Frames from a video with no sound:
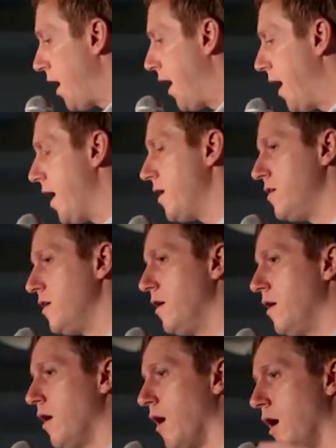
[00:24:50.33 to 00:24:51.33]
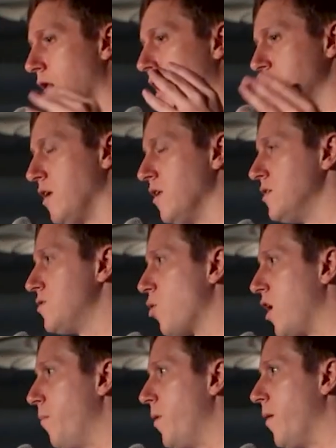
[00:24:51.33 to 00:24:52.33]
And I'll tell this
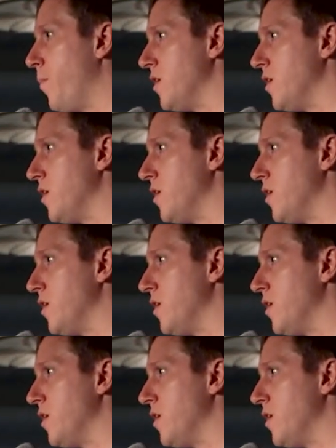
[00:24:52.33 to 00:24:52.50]
story in a bit,